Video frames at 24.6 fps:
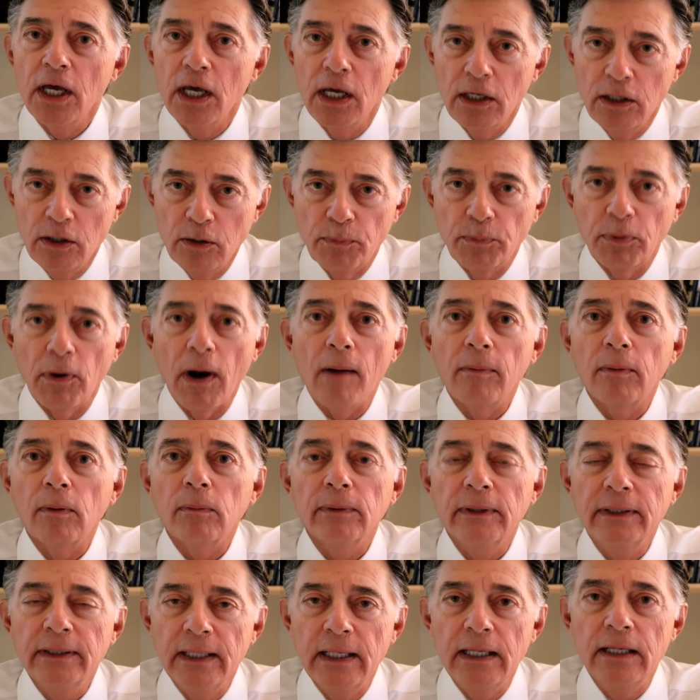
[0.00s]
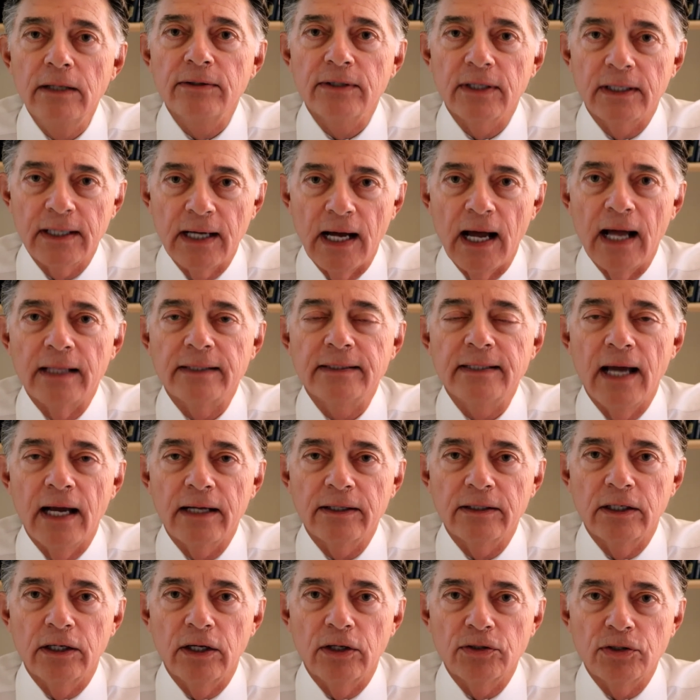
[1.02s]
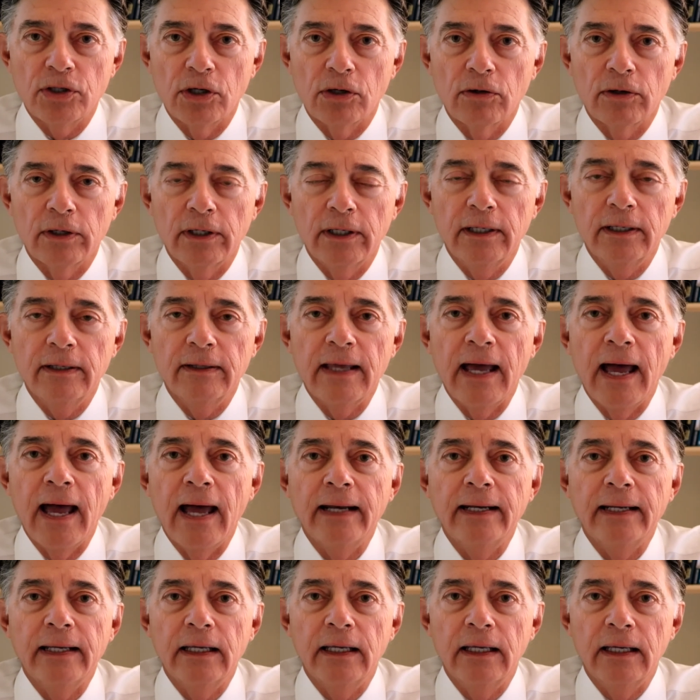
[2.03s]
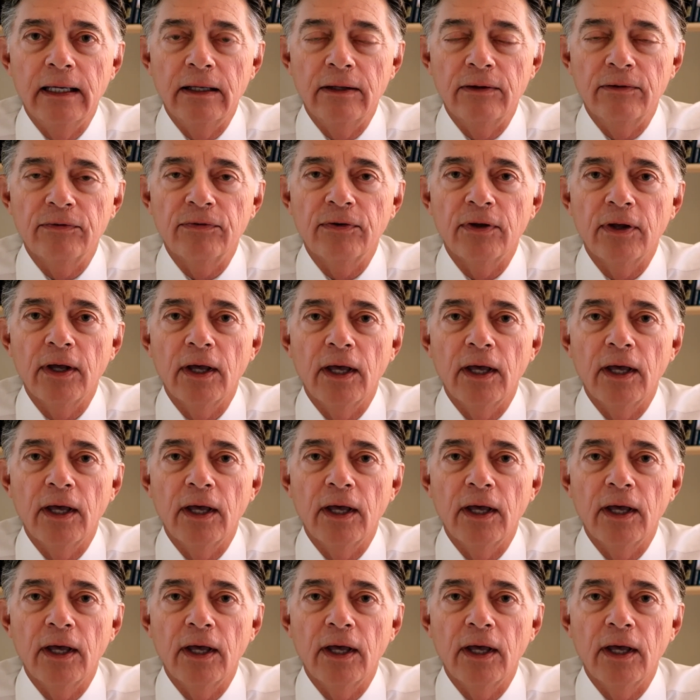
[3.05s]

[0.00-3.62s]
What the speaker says: you probably need to contact an attorney that is